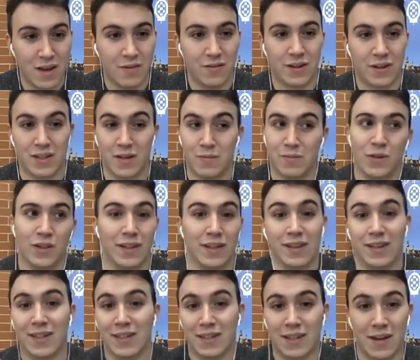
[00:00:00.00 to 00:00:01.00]
For example, in
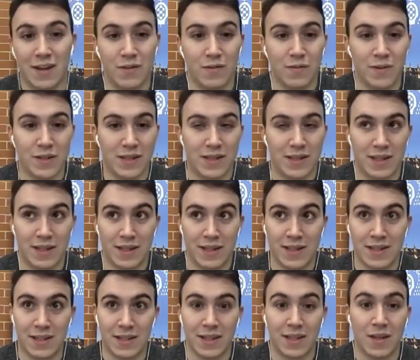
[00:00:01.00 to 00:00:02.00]
this kind of message, I
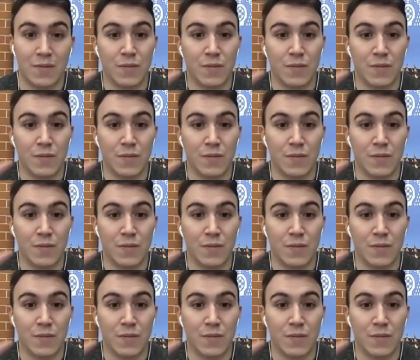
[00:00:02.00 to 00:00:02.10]
can say the